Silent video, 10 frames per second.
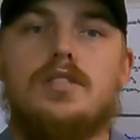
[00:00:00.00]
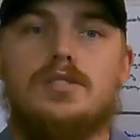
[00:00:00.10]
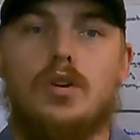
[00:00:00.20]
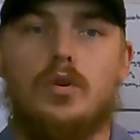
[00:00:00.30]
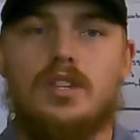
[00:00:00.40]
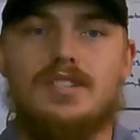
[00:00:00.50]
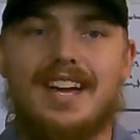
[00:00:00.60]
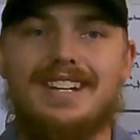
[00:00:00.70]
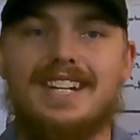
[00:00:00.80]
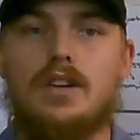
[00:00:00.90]
So this
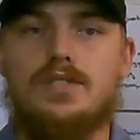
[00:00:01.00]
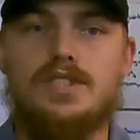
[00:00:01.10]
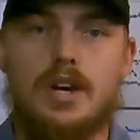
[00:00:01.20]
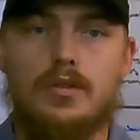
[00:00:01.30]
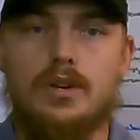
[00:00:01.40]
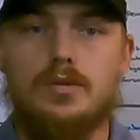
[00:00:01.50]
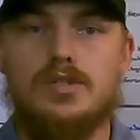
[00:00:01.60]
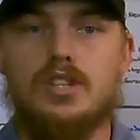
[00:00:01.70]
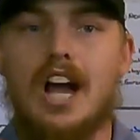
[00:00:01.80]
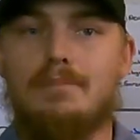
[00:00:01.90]
idea of
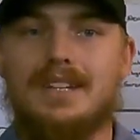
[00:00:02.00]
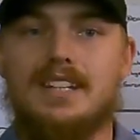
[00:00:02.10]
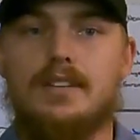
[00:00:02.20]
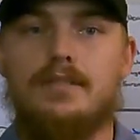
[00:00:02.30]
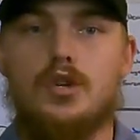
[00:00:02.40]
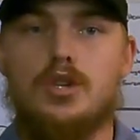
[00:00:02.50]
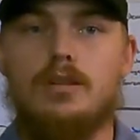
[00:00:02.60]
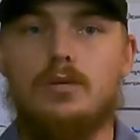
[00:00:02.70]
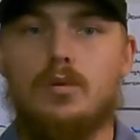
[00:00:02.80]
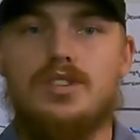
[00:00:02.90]
stereoscopic
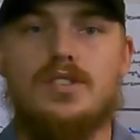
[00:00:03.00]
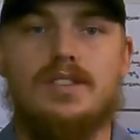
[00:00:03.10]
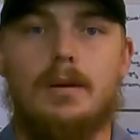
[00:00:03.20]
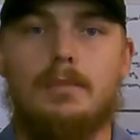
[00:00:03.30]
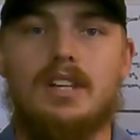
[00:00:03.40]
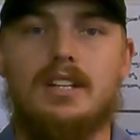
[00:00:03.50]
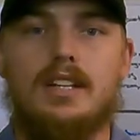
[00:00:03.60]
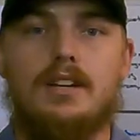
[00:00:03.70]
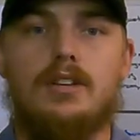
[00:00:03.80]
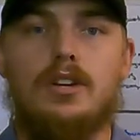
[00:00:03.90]
vision, which is the
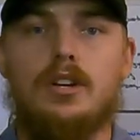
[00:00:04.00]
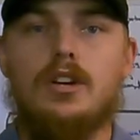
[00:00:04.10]
ability